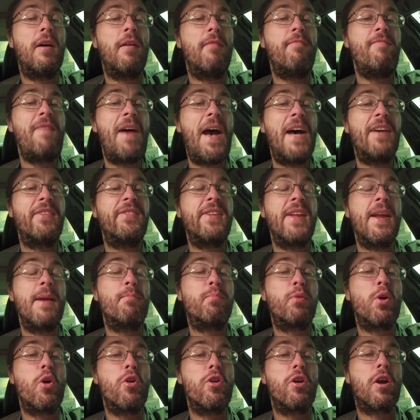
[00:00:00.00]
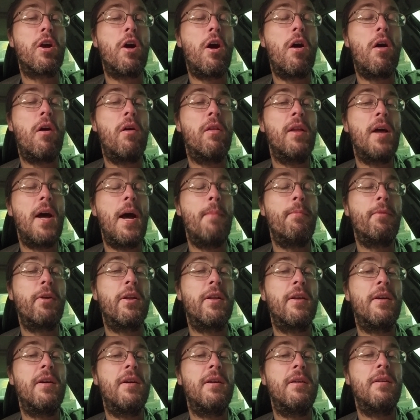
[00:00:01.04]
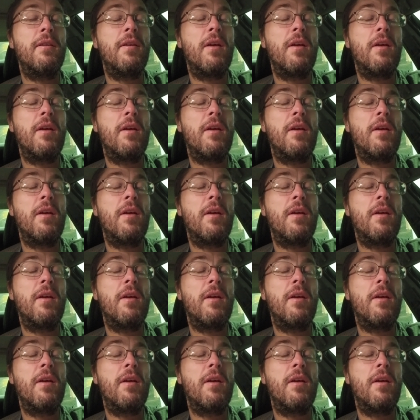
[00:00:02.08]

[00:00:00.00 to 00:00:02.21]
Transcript: fasting protocol I'm gonna